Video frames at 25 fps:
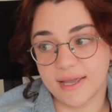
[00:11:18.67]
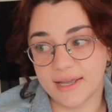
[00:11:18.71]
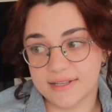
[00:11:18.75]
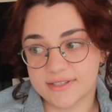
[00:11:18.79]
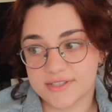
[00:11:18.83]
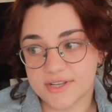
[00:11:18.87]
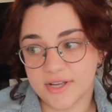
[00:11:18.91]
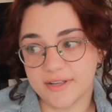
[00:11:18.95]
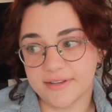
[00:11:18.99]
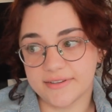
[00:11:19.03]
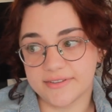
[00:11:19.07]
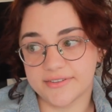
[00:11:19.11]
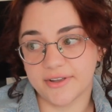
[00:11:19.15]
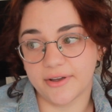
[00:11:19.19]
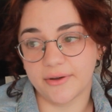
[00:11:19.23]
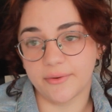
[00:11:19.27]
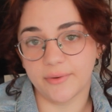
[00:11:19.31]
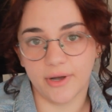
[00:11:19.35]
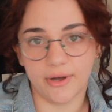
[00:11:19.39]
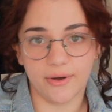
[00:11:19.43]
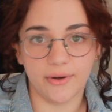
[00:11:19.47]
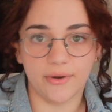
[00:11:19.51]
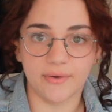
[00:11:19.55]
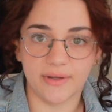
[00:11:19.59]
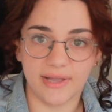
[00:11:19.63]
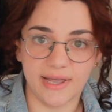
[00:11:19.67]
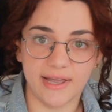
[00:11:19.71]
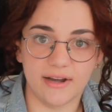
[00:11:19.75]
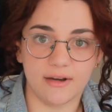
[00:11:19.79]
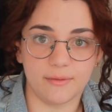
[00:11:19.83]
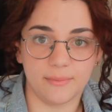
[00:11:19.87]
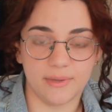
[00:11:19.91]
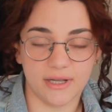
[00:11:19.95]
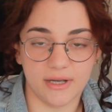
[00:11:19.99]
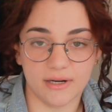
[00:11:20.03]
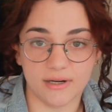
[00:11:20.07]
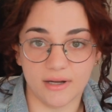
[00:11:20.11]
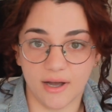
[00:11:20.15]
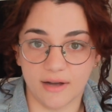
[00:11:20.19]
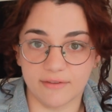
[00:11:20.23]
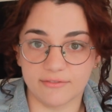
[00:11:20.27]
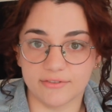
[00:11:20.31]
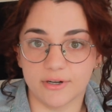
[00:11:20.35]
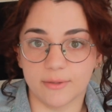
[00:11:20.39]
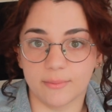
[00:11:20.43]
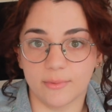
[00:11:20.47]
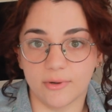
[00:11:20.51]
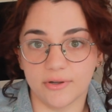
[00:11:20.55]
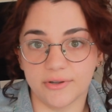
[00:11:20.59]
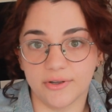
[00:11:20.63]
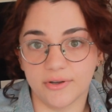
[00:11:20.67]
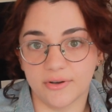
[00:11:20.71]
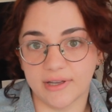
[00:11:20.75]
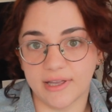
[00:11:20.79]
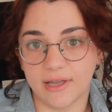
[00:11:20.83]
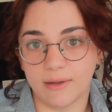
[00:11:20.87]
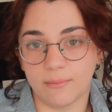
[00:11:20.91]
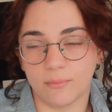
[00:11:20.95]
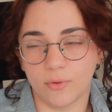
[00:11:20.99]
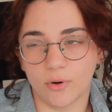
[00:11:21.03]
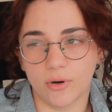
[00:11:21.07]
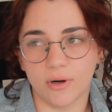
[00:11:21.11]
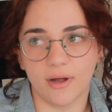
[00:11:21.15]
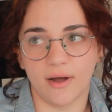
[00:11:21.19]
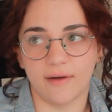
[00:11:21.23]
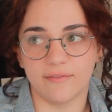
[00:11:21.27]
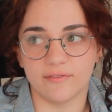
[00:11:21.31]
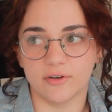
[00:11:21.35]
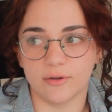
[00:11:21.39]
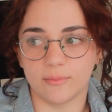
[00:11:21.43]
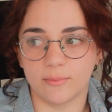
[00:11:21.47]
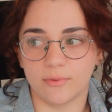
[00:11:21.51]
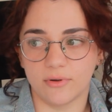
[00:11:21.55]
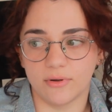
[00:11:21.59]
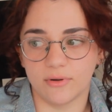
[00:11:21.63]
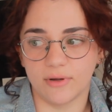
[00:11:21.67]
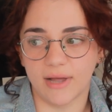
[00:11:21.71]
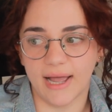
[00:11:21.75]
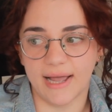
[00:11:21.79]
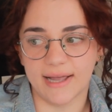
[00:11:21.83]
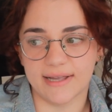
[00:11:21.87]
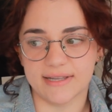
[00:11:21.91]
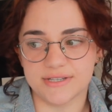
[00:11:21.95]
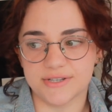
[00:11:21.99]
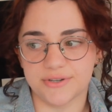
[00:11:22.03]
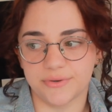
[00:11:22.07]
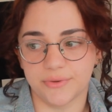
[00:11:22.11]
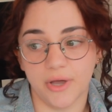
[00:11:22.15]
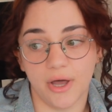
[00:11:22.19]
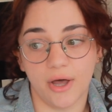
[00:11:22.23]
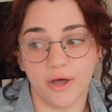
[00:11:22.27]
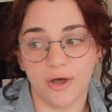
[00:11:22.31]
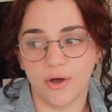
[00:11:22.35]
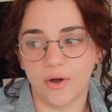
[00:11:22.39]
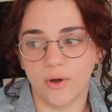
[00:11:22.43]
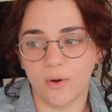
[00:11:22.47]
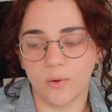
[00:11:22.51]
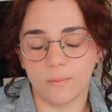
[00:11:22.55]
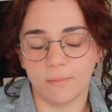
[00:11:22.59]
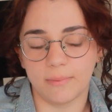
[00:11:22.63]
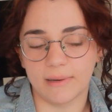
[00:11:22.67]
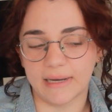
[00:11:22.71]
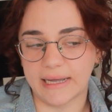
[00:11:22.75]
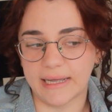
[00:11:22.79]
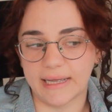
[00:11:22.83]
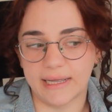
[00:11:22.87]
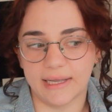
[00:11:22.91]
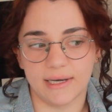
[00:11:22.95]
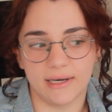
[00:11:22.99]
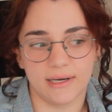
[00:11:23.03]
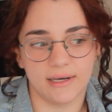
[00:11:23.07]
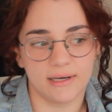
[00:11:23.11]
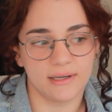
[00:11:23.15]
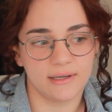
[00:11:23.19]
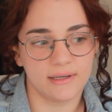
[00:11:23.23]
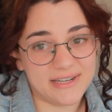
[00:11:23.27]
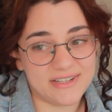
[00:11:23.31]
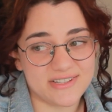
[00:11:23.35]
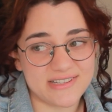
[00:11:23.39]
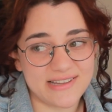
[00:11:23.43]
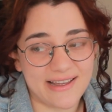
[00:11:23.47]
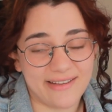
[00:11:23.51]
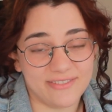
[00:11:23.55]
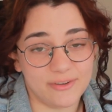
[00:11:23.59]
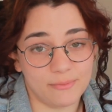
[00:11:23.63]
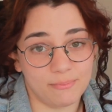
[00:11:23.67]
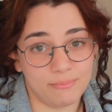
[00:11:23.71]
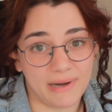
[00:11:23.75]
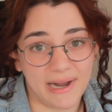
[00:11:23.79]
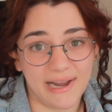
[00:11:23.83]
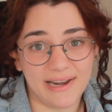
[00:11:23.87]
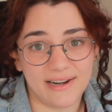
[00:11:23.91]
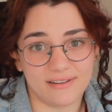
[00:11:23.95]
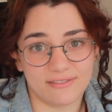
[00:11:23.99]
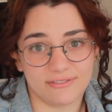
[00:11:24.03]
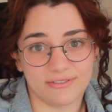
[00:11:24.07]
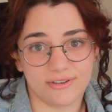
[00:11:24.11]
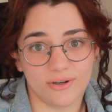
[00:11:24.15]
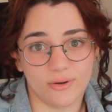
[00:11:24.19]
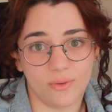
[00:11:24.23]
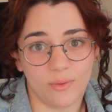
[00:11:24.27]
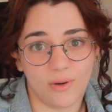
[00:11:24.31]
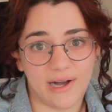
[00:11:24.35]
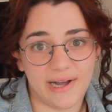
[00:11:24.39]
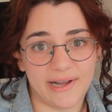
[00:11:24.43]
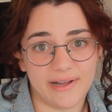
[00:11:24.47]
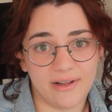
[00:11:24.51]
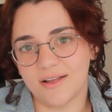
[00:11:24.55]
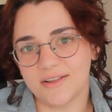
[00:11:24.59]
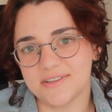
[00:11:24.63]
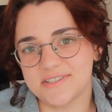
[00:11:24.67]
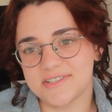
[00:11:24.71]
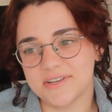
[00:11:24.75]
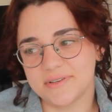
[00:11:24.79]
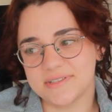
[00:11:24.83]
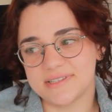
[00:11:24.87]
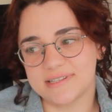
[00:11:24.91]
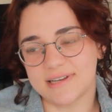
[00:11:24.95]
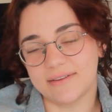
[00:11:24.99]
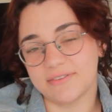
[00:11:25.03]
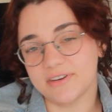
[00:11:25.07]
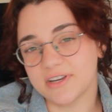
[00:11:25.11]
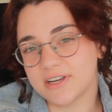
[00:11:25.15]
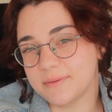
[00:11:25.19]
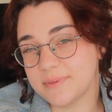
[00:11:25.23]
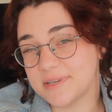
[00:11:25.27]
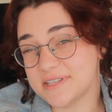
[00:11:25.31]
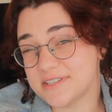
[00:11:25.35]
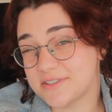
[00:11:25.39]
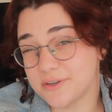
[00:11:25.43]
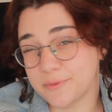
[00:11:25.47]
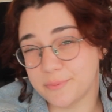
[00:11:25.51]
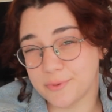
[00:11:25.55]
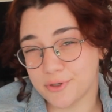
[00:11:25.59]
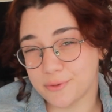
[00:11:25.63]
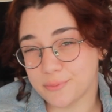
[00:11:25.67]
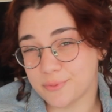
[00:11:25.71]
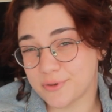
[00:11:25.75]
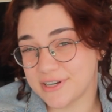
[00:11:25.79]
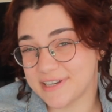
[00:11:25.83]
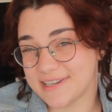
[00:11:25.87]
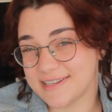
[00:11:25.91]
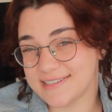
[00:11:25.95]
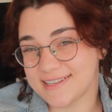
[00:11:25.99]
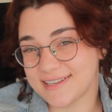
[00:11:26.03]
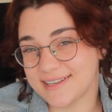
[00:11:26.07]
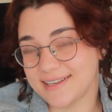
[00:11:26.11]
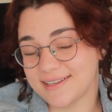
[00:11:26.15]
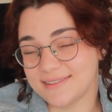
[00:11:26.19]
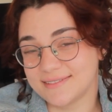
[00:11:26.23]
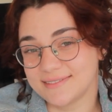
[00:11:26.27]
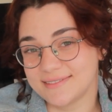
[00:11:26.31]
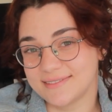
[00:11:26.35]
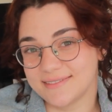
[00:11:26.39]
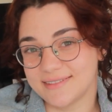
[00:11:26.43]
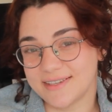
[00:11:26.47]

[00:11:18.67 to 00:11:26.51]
It's also okay to be uncomfortable. You'll get more comfortable as you go, but you might just have to bite it for a while. Also, it's never going to be super duper easy.